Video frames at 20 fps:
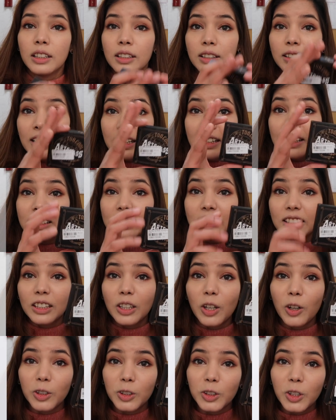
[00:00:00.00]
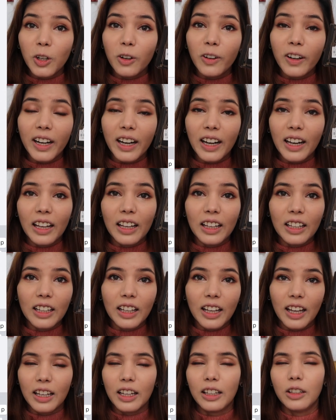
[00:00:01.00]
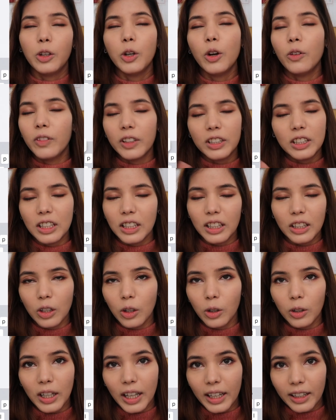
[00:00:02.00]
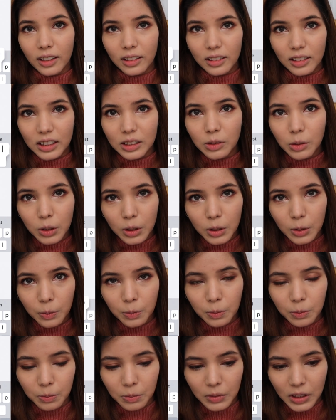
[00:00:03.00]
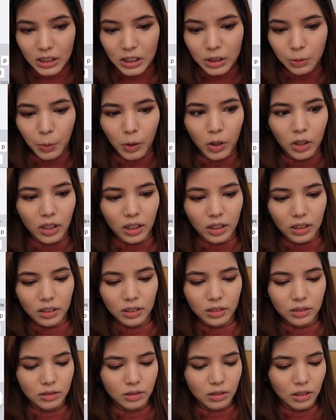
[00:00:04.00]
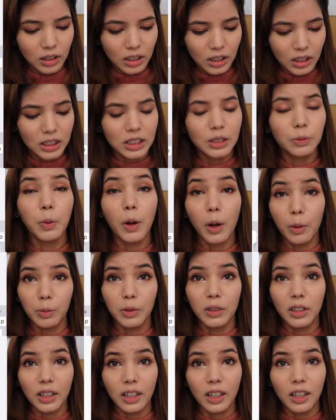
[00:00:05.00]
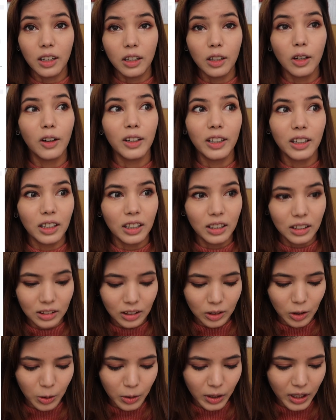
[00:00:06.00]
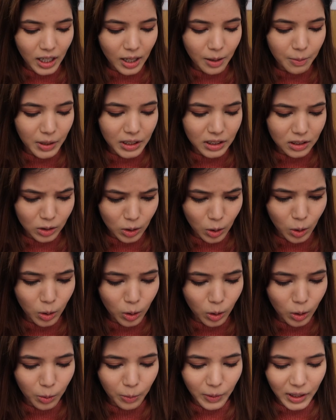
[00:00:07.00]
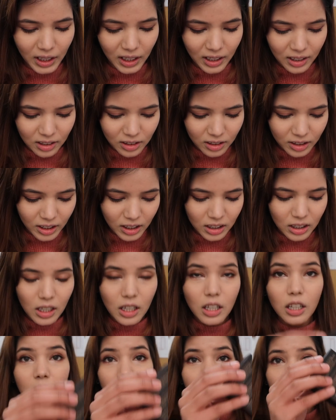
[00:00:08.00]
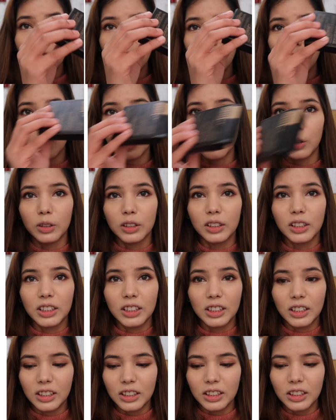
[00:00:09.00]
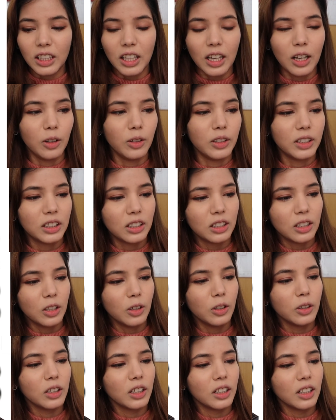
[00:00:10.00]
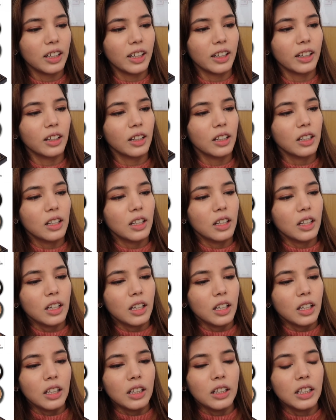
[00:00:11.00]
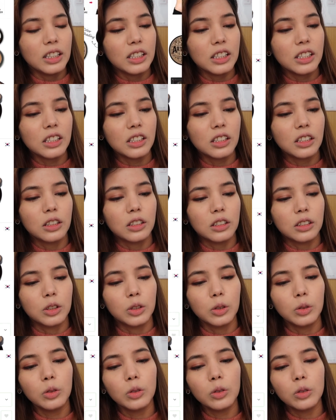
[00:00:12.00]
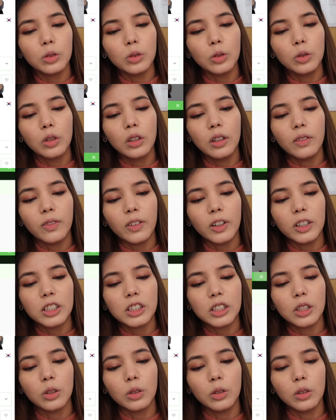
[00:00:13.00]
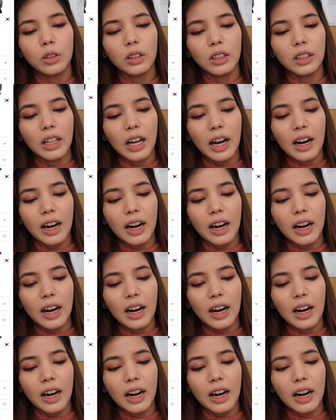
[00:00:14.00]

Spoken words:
this contouring, and you obviously know like this product is popular not in Korea but so many countries. So this is how it looks like. This is Too Cool for School